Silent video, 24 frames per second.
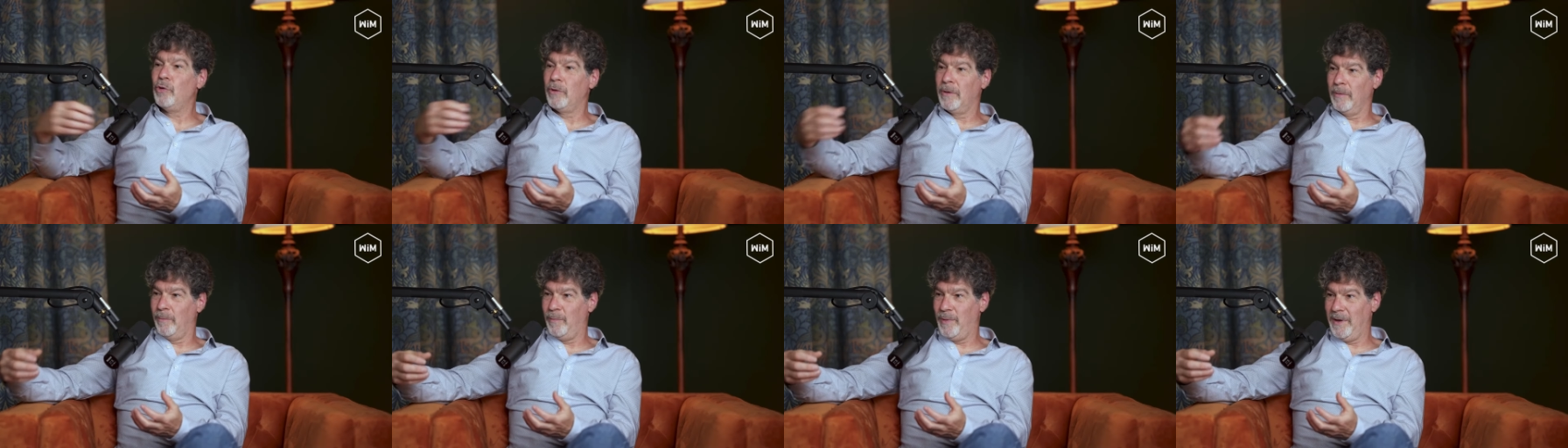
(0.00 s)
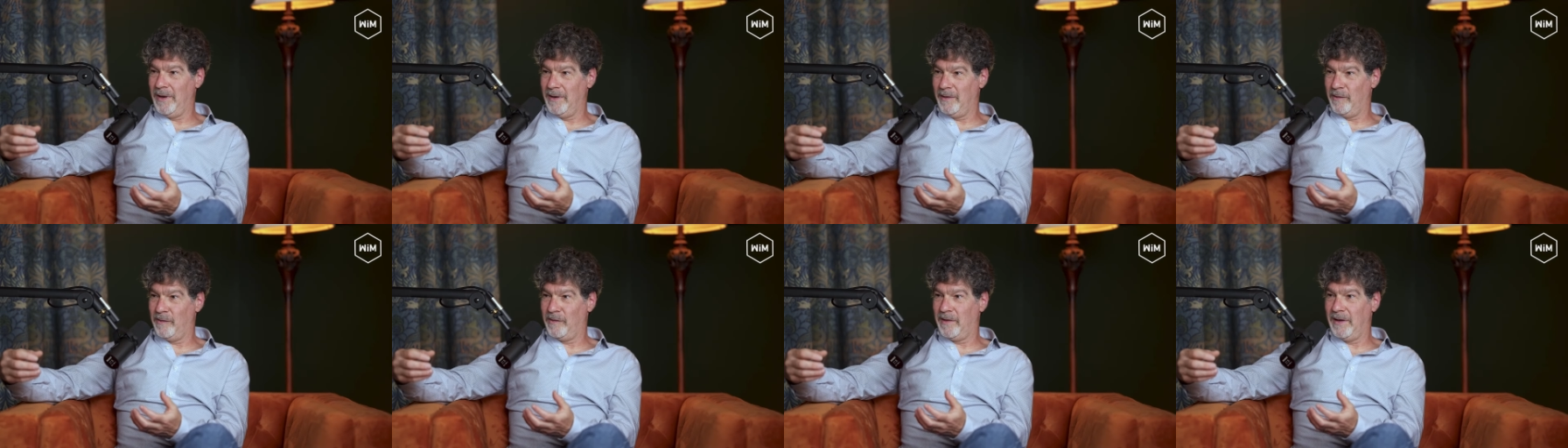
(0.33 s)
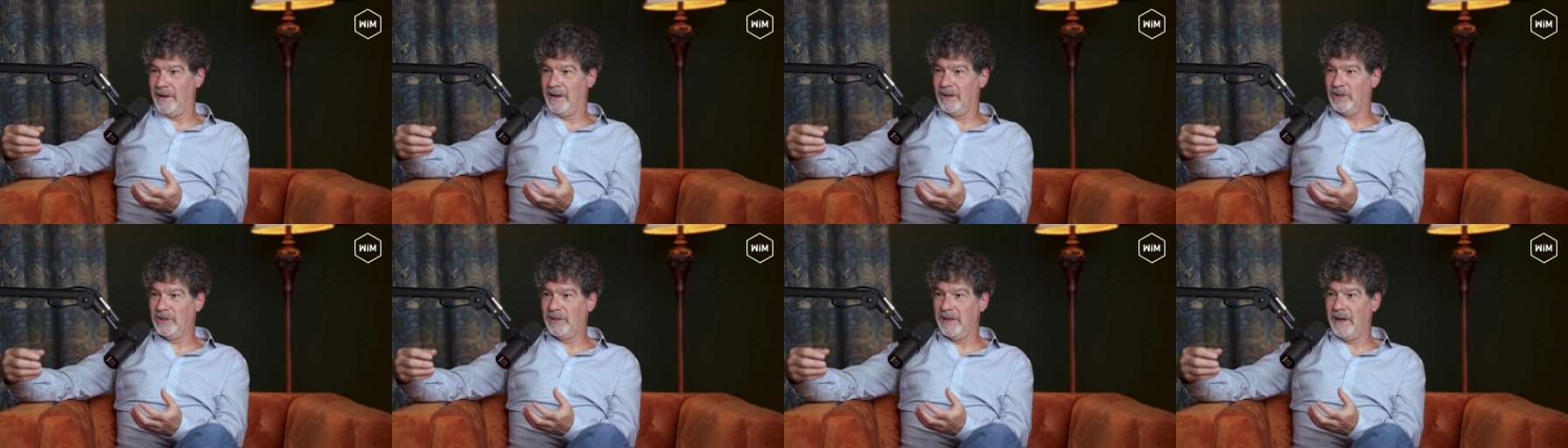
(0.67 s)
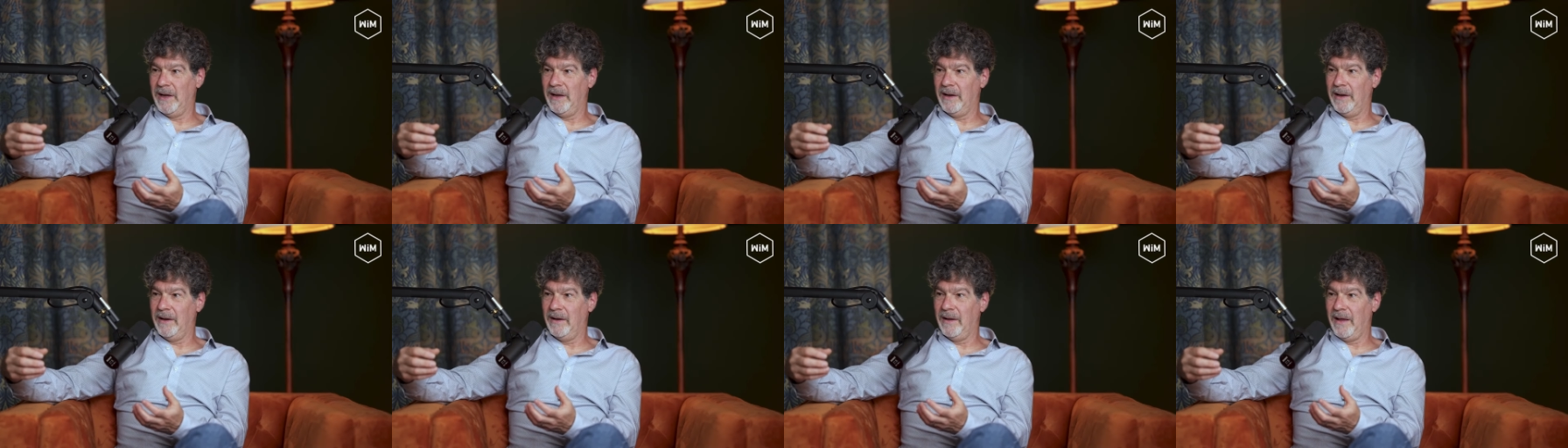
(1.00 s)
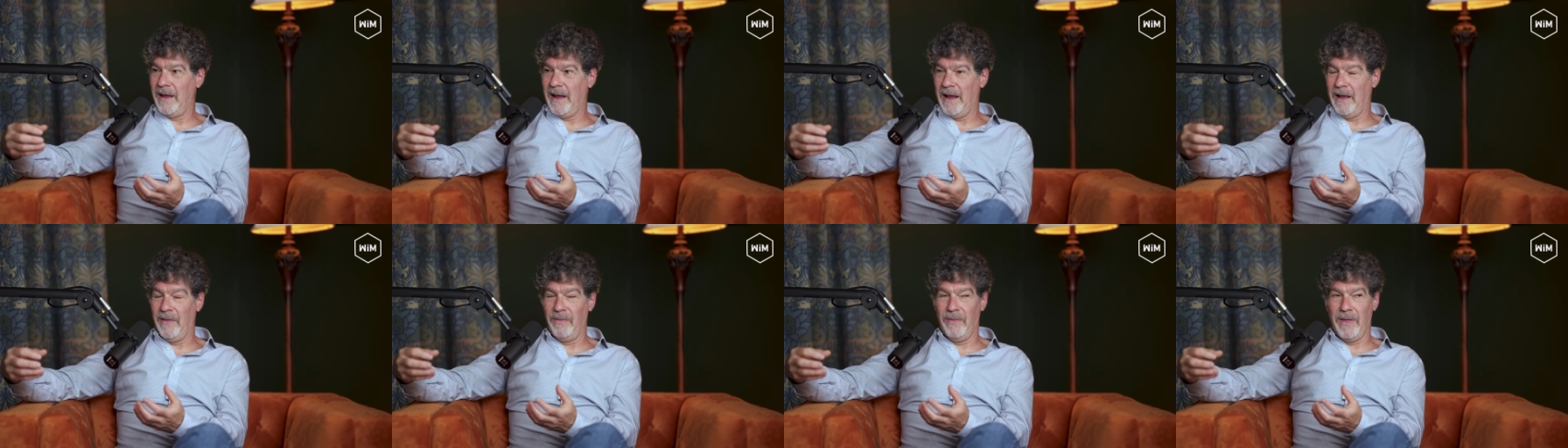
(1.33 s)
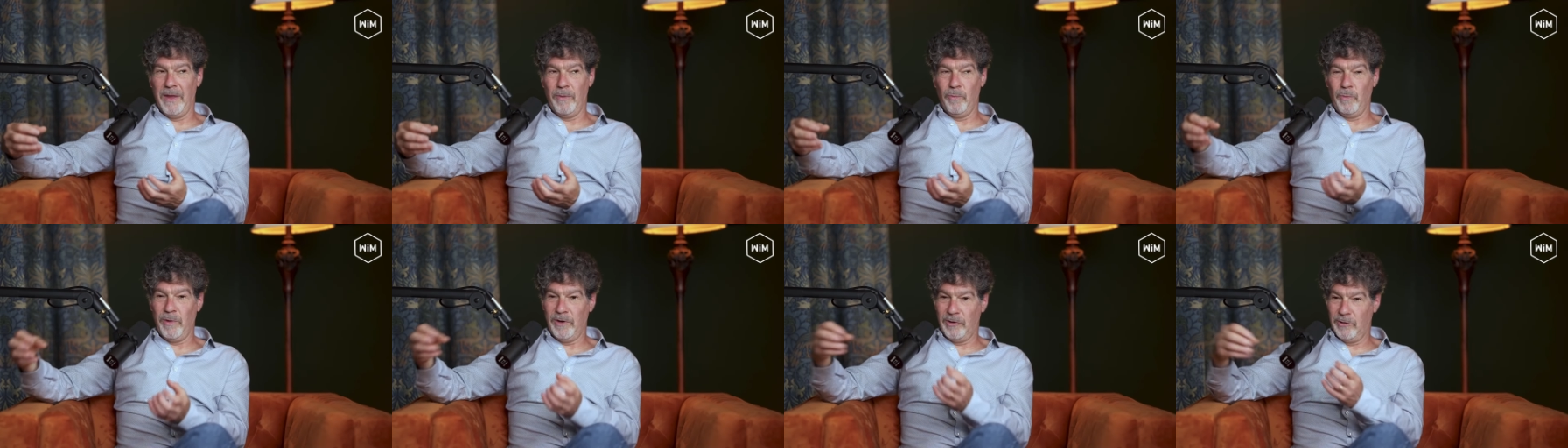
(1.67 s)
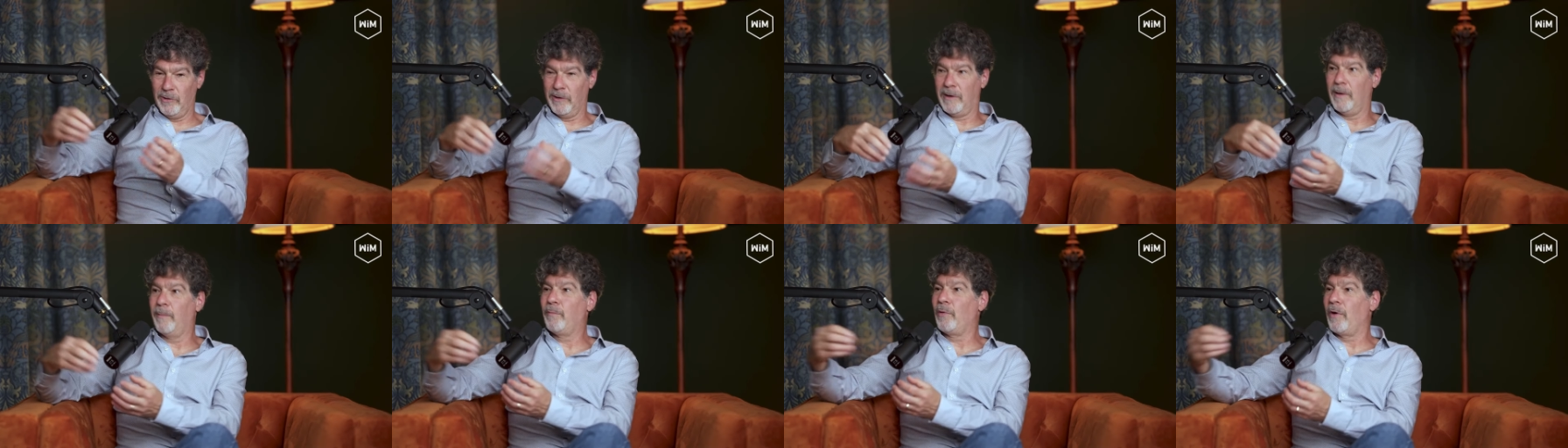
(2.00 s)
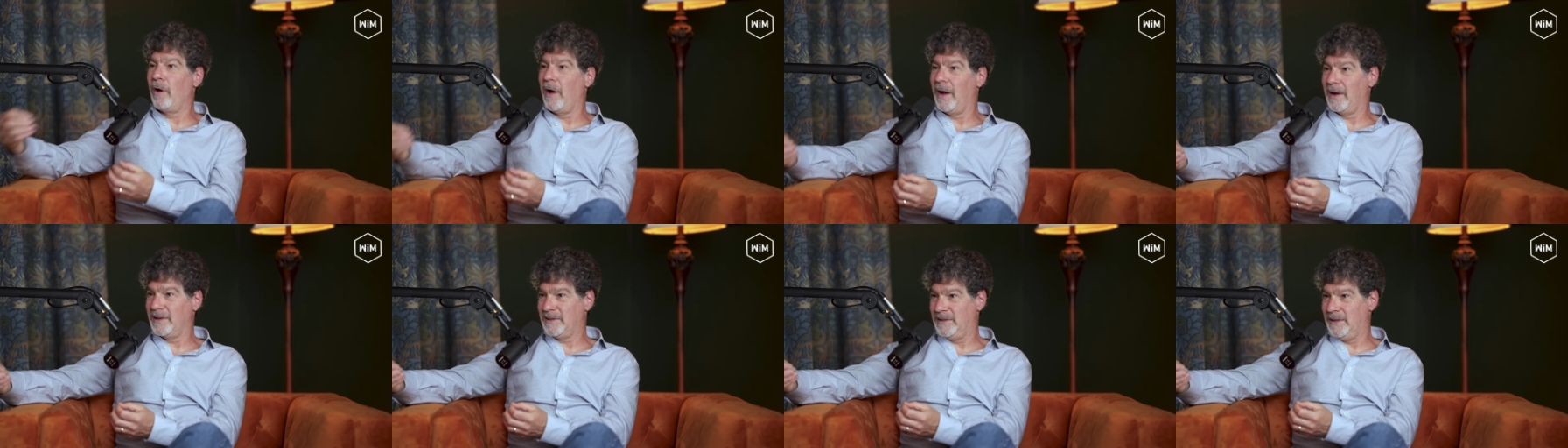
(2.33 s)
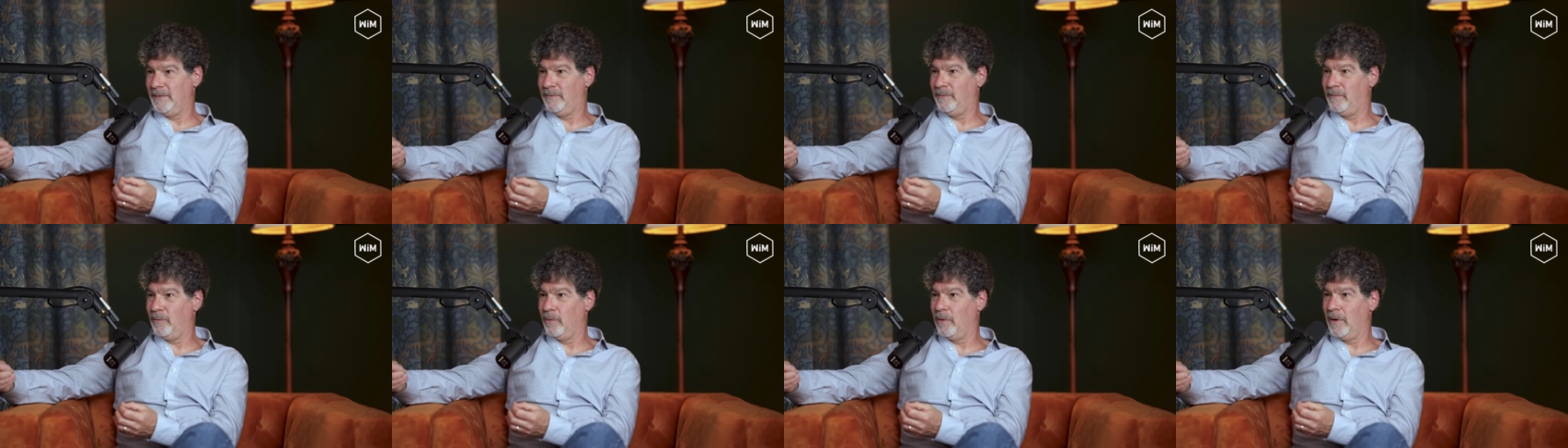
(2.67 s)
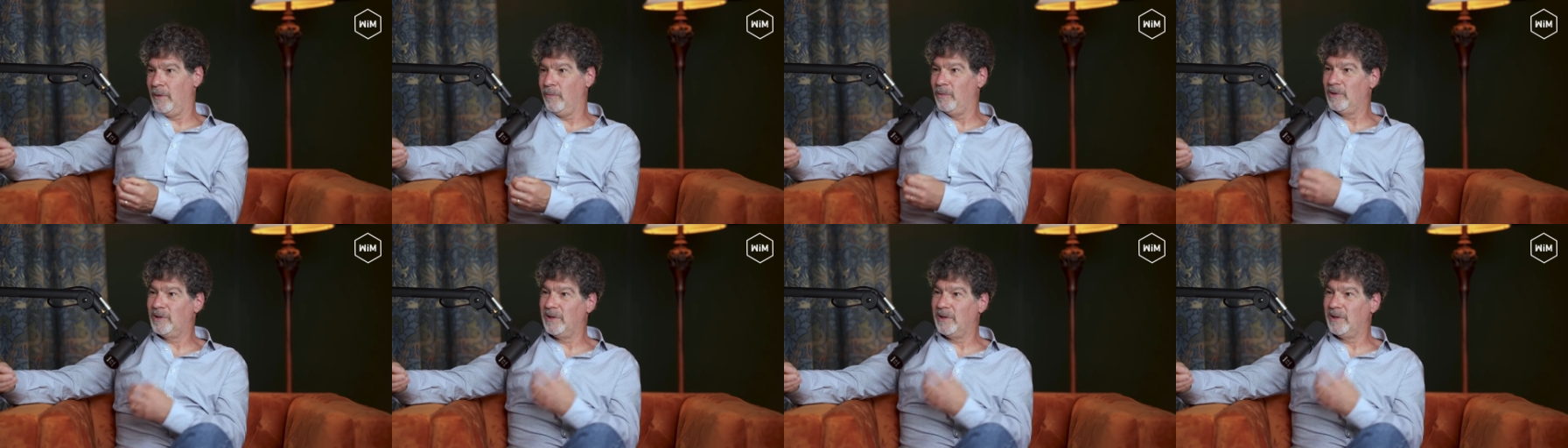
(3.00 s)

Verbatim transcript: couldn't be instantiated, and then we took a proxy for it,